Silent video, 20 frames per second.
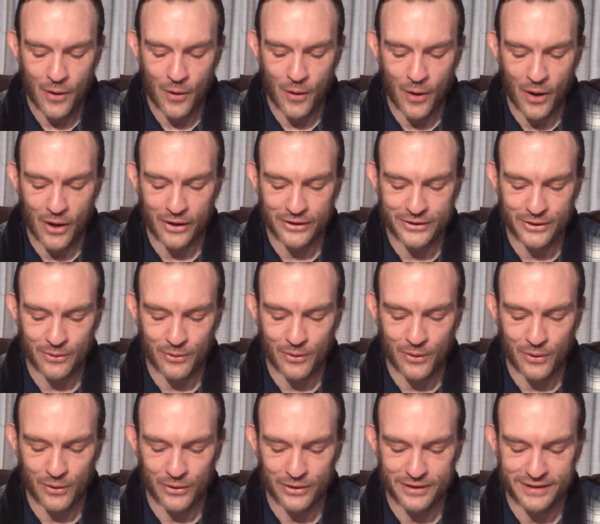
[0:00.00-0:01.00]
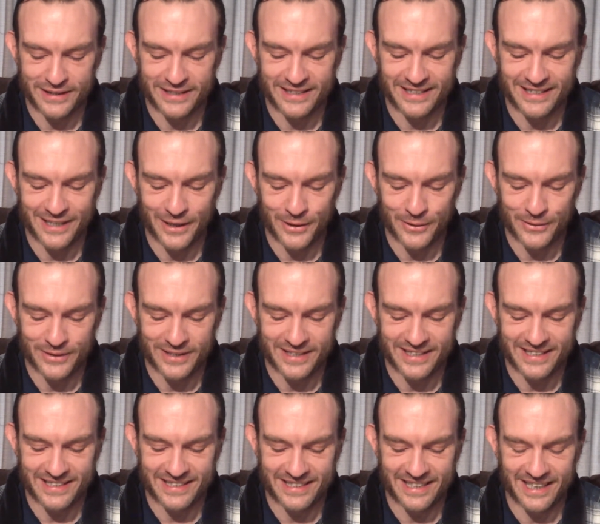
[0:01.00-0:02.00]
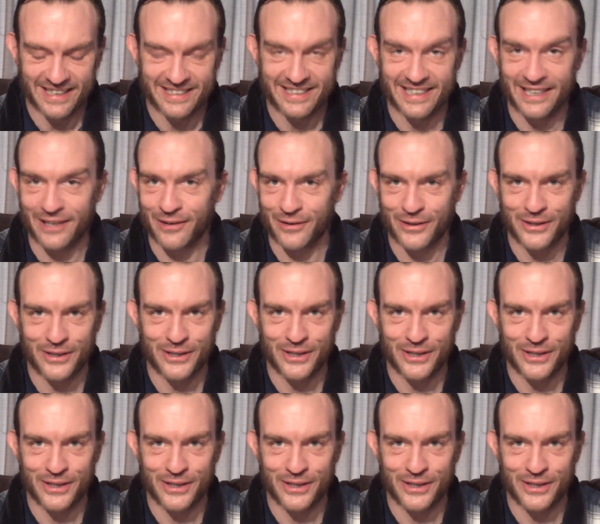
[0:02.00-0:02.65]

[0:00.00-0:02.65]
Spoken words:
also curls his nose in disgust at your